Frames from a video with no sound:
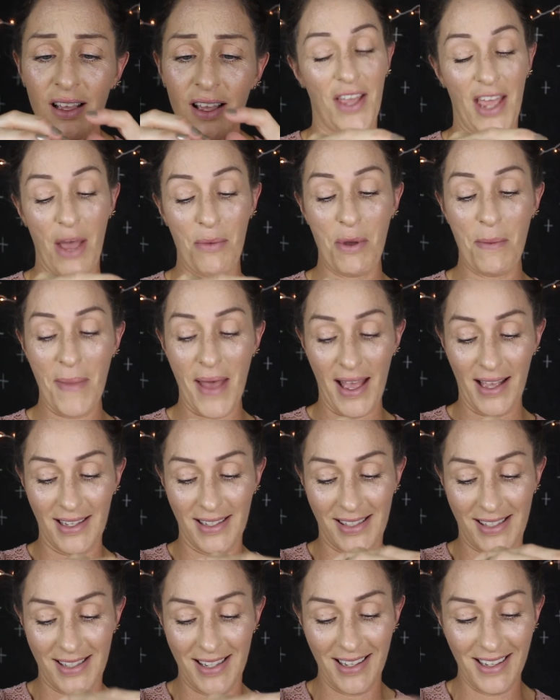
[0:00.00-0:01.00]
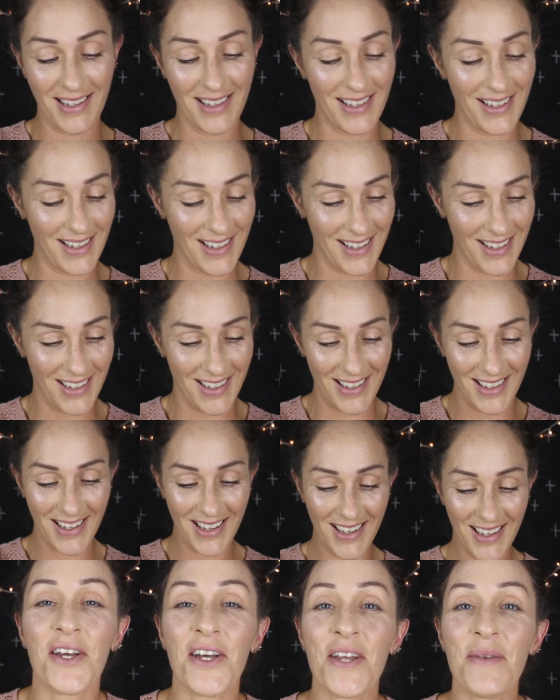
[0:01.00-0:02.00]
Okay, I'm a mess.
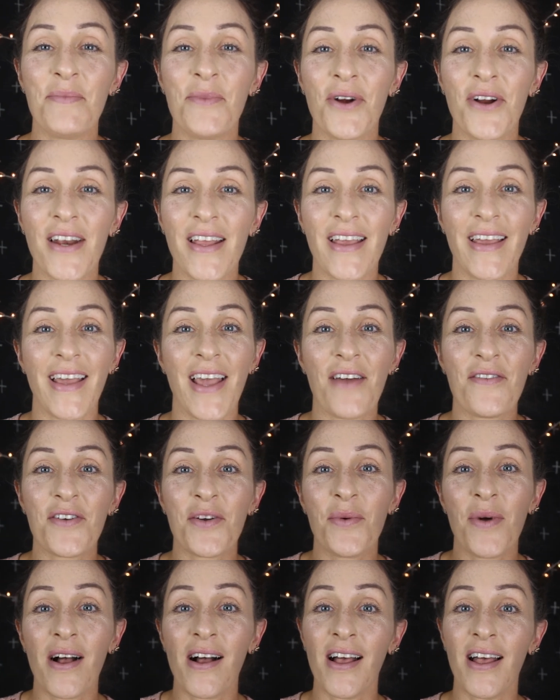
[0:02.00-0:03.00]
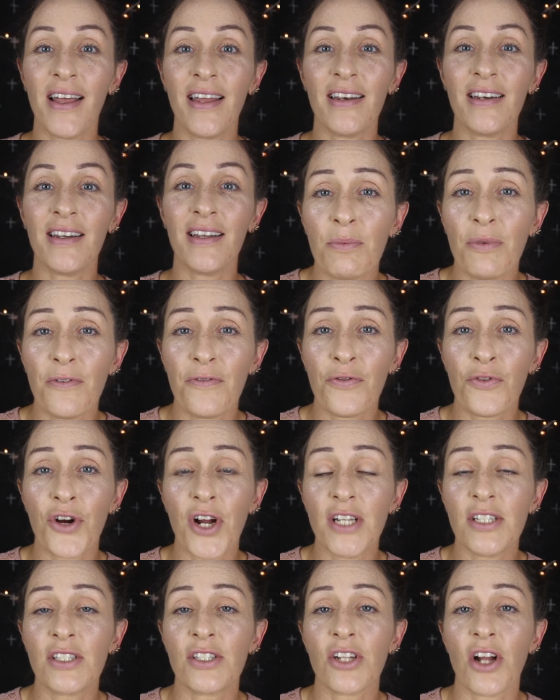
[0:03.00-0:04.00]
Good morning, everyone. Before
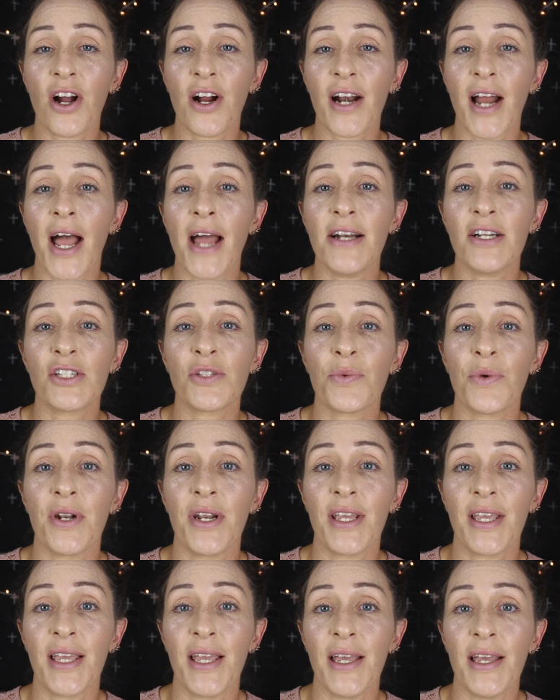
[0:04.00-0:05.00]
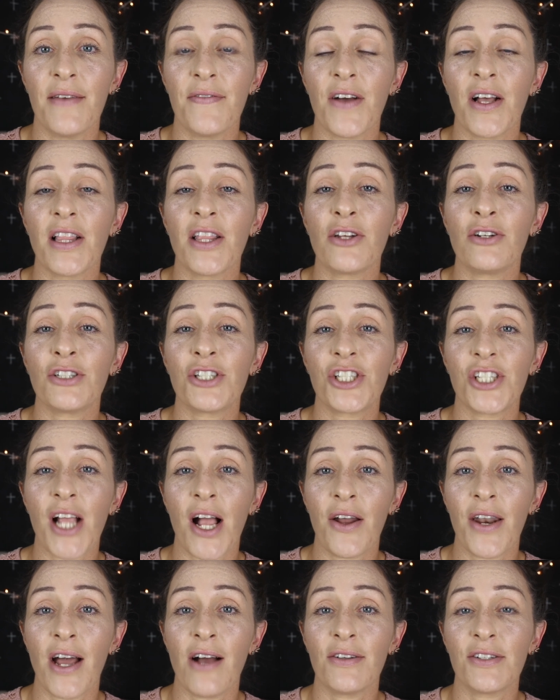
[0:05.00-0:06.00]
I start, I just want to give a little
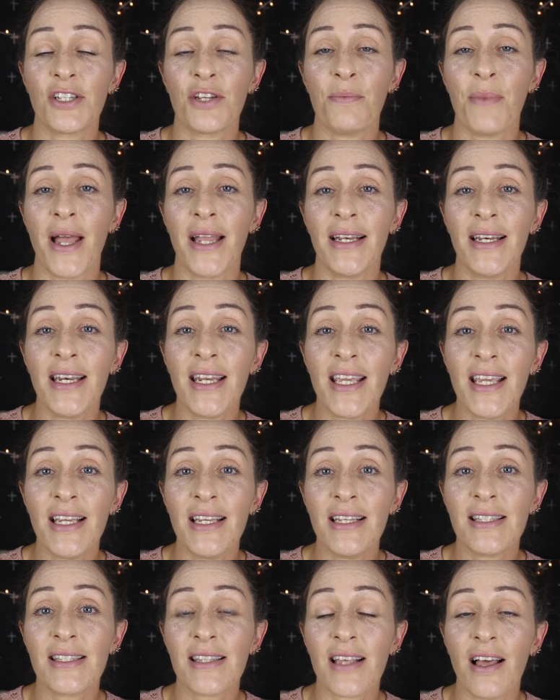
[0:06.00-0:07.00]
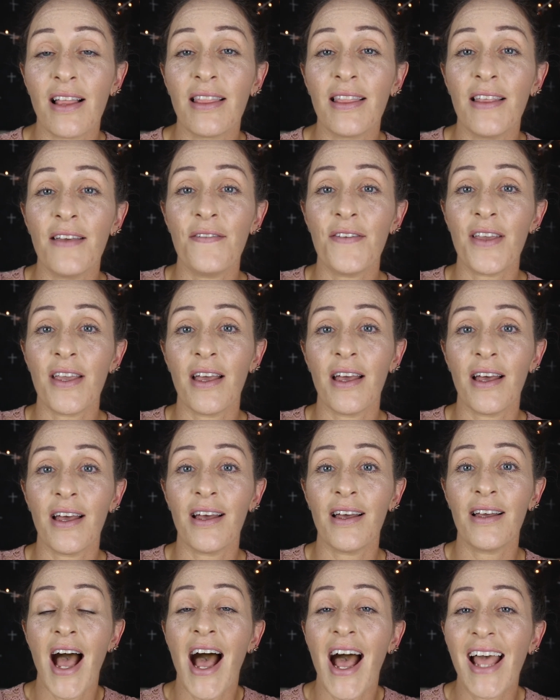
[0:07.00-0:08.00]
shout out to my niece,
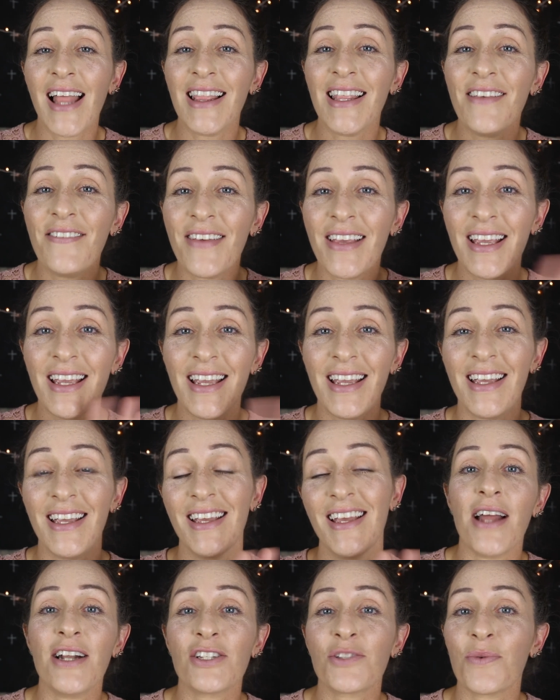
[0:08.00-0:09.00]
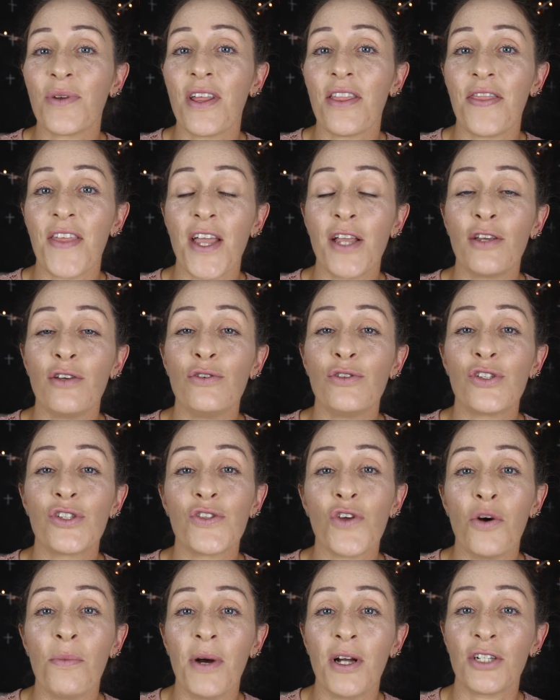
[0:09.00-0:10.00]
Olivia. Hi, Livy. I just want to thank you
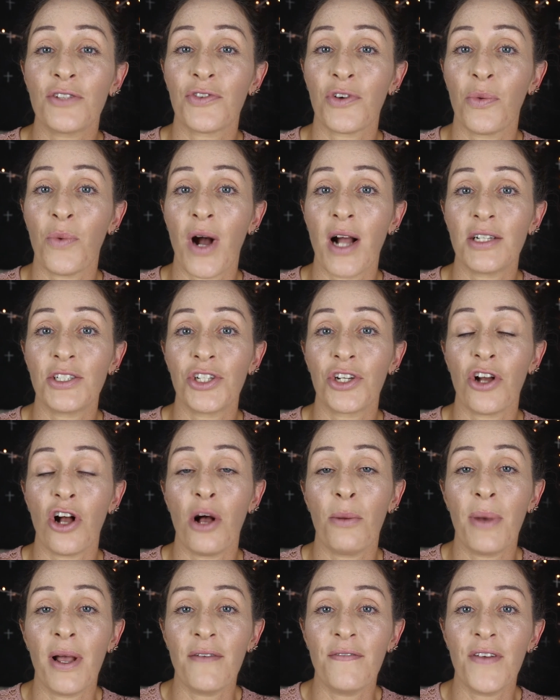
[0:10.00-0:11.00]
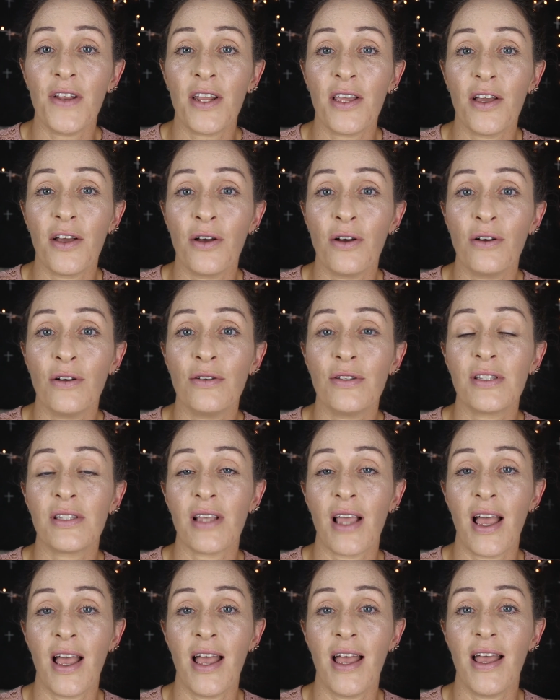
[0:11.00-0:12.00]
so much for watching all my videos
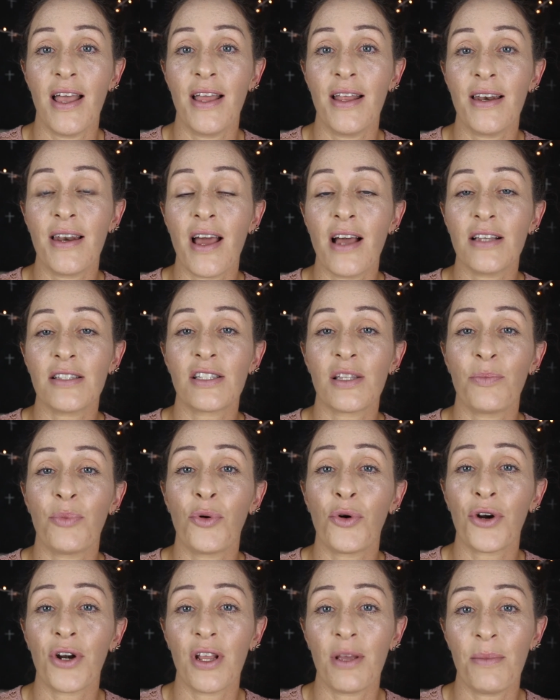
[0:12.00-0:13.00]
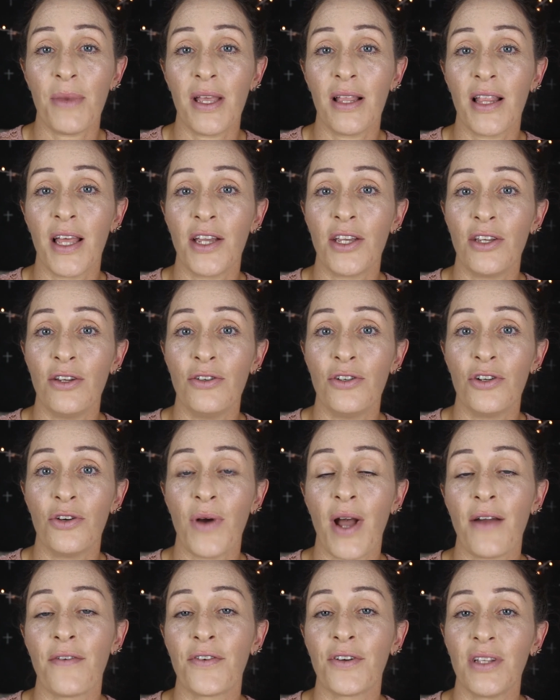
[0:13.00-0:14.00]
and supporting me like you do.
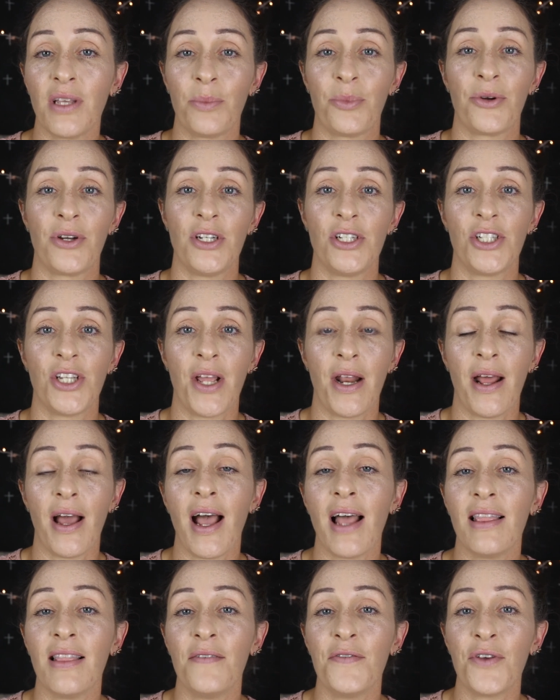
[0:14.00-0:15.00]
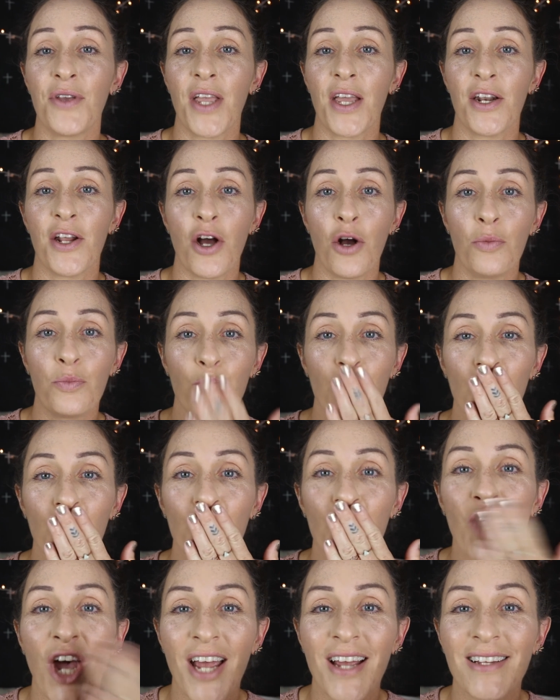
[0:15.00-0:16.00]
I really appreciate it. I love you, kiddo.
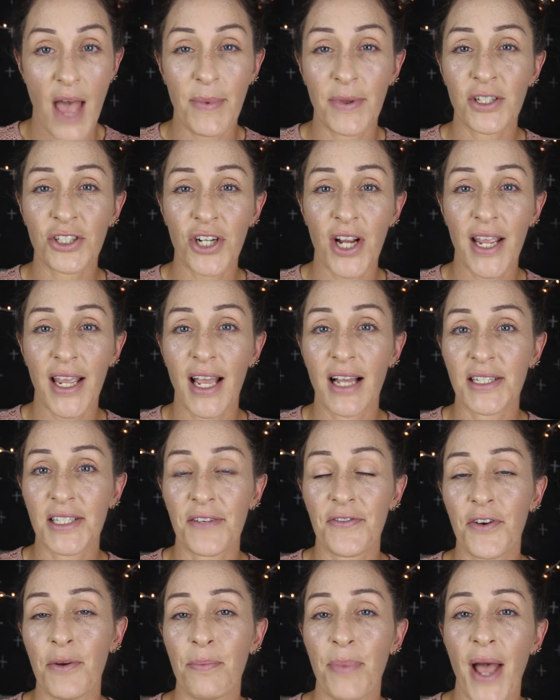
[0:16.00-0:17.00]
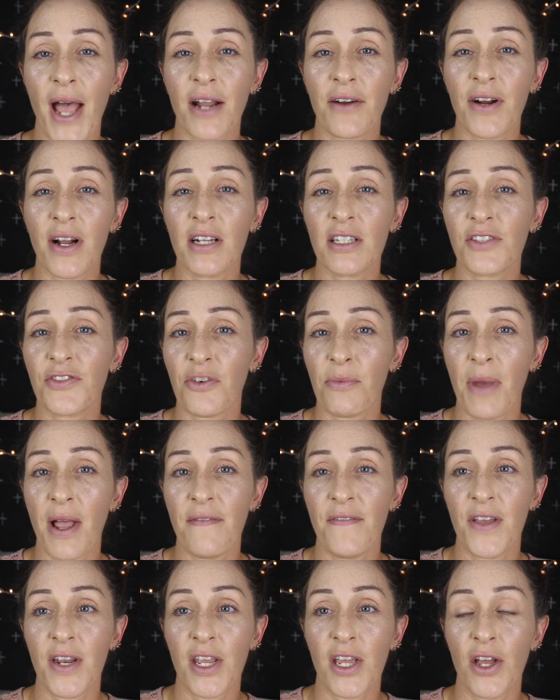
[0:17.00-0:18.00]
I've been trying out different backgrounds for my
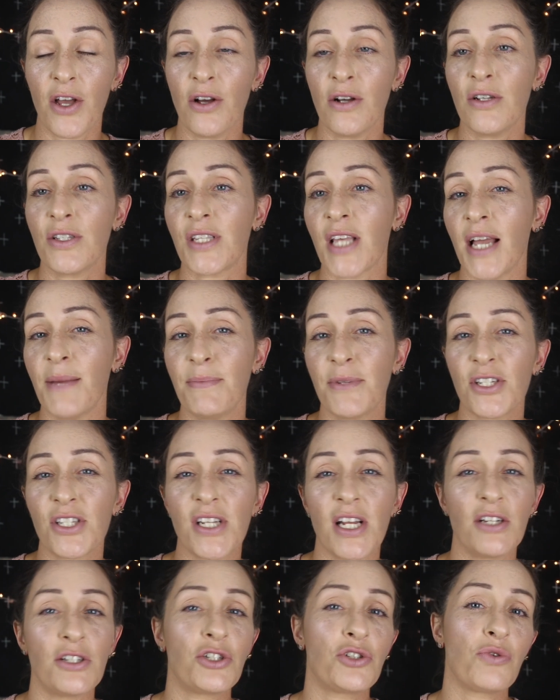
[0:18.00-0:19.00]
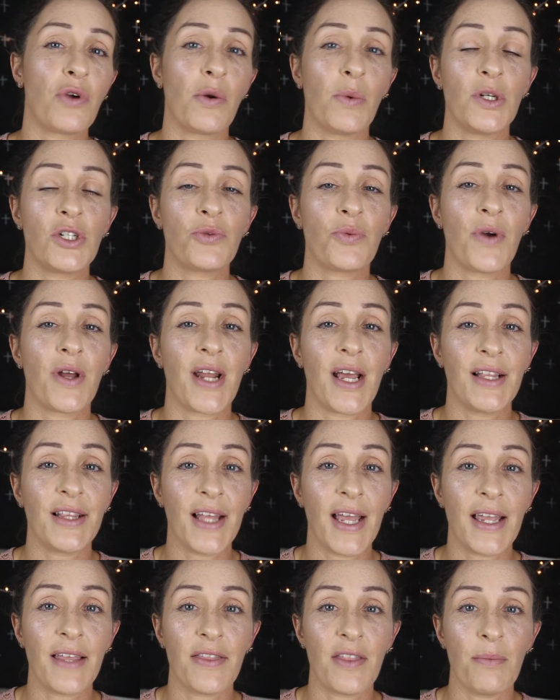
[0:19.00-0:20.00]
videos. I'm just not sure which one I
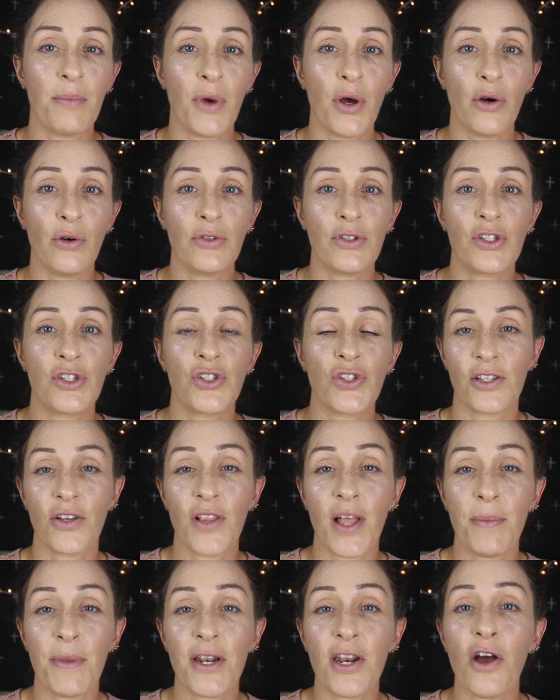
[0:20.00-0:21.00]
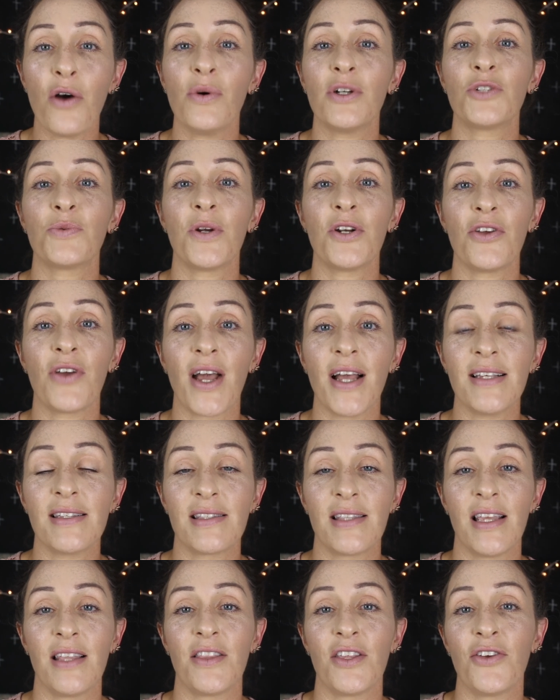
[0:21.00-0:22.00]
like the most. So let me know which one you guys
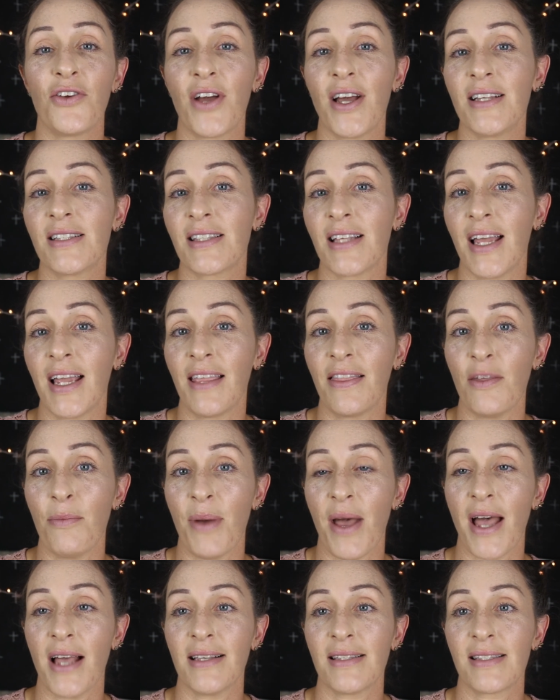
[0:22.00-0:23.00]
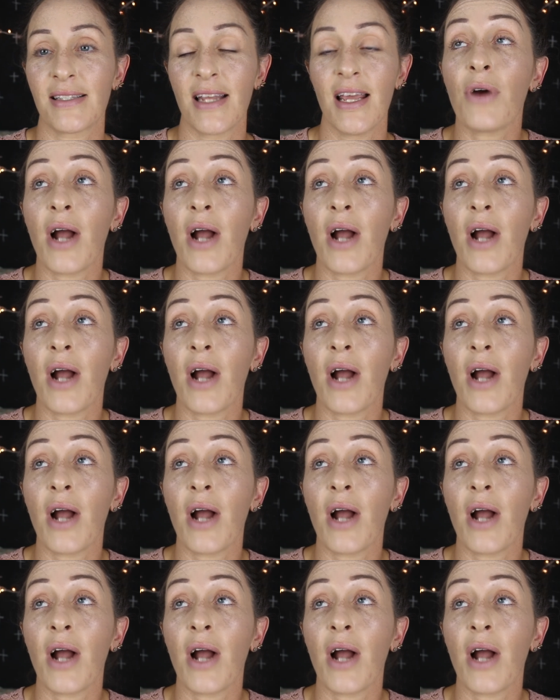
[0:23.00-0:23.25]
think that you guys like the best.